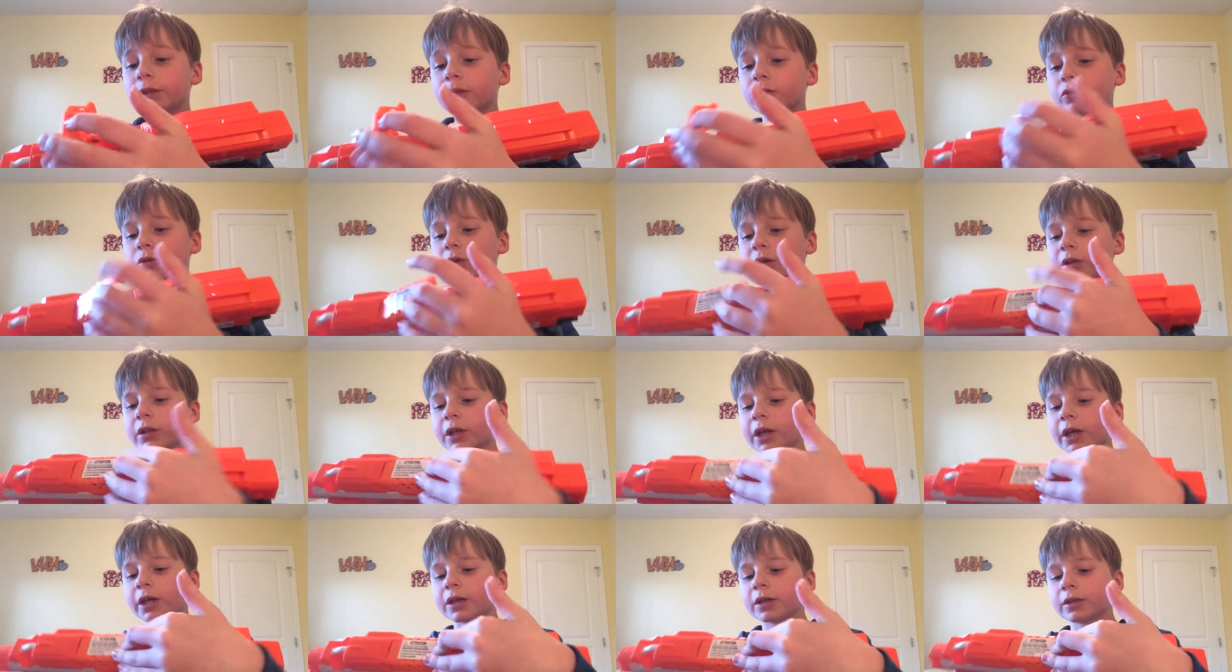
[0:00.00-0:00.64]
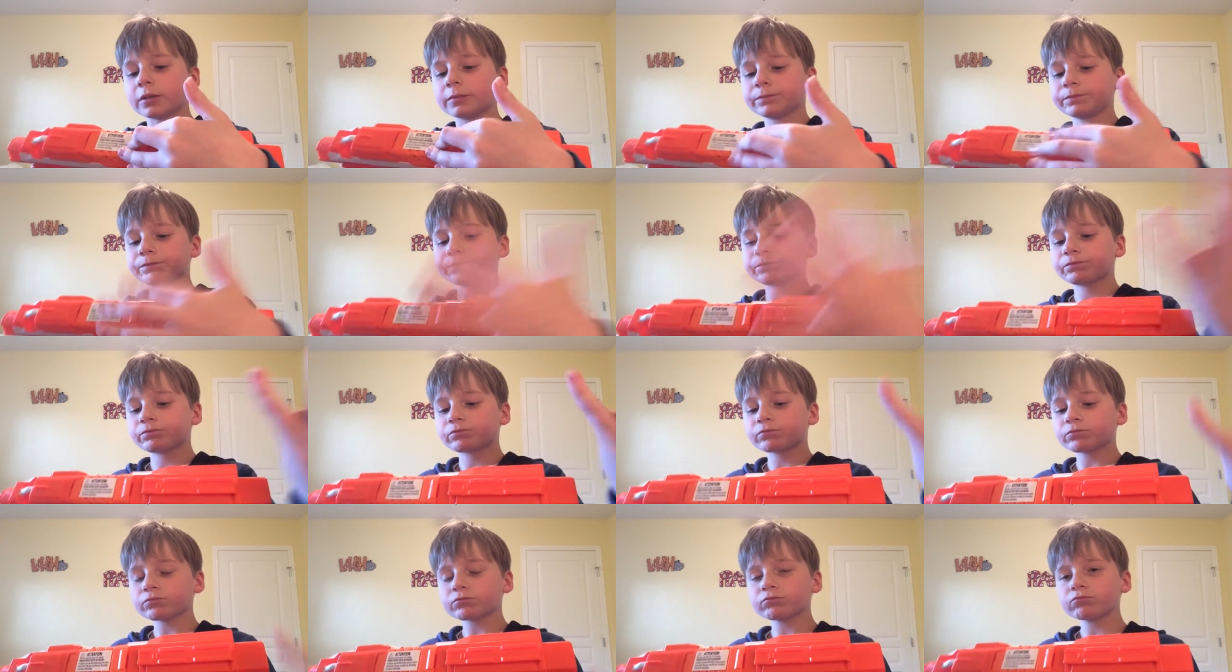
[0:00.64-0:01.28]
You can like
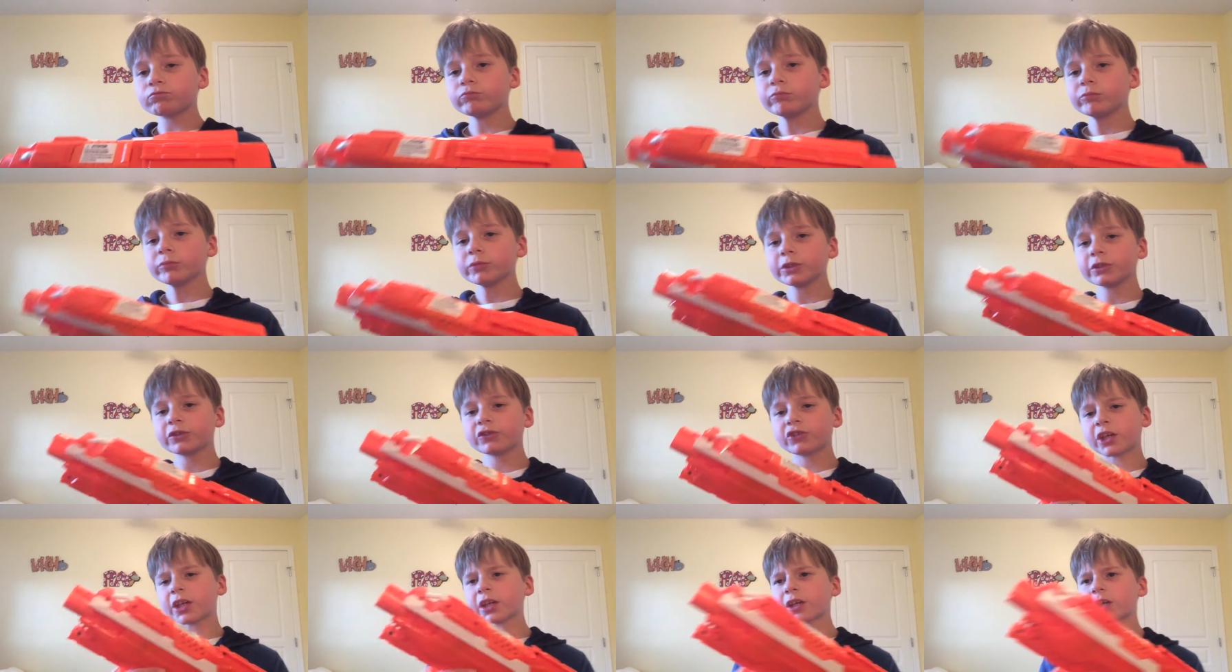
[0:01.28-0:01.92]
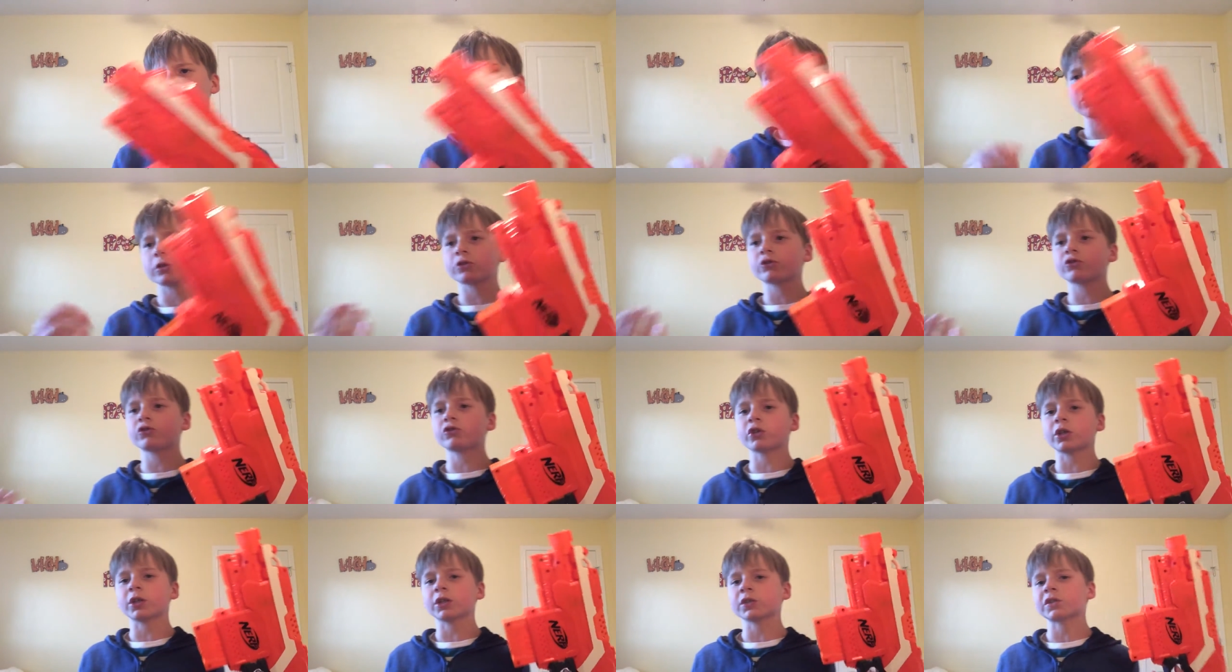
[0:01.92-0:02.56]
take your
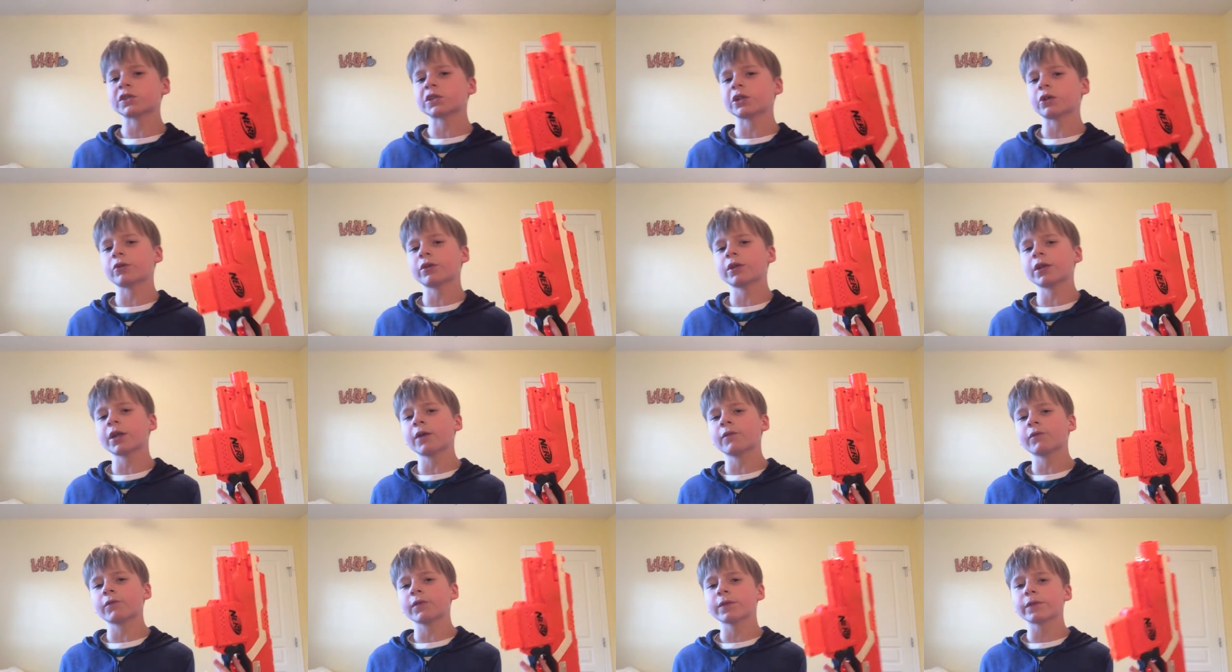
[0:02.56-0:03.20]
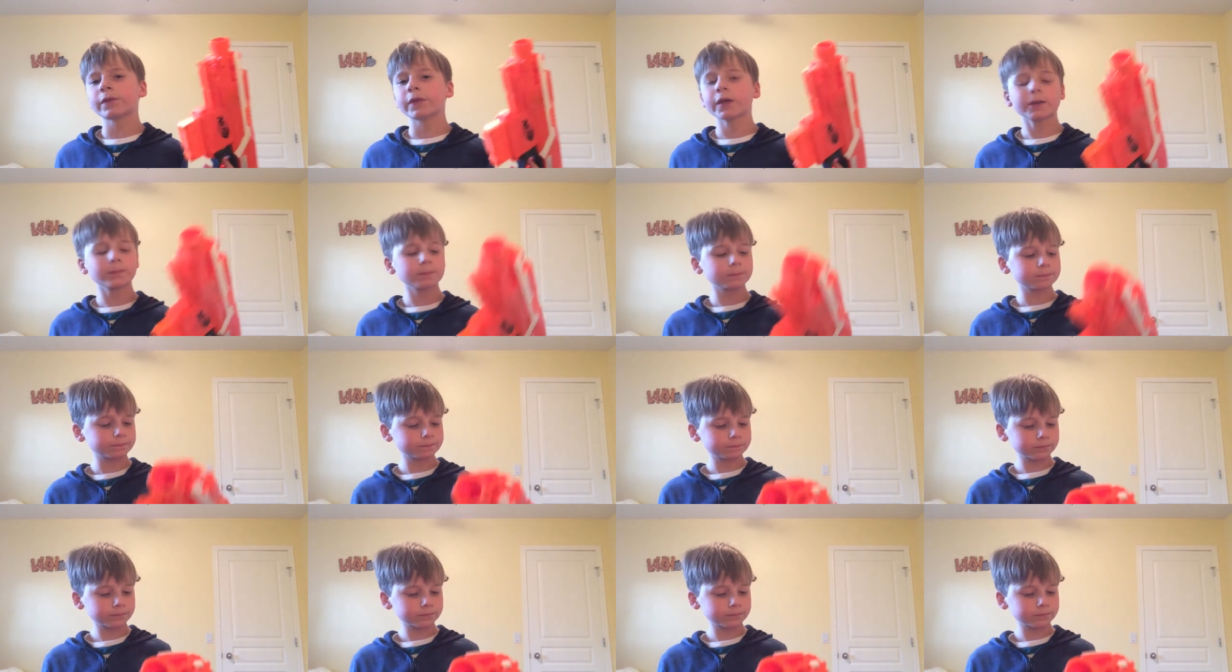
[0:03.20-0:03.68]
darts out and everything.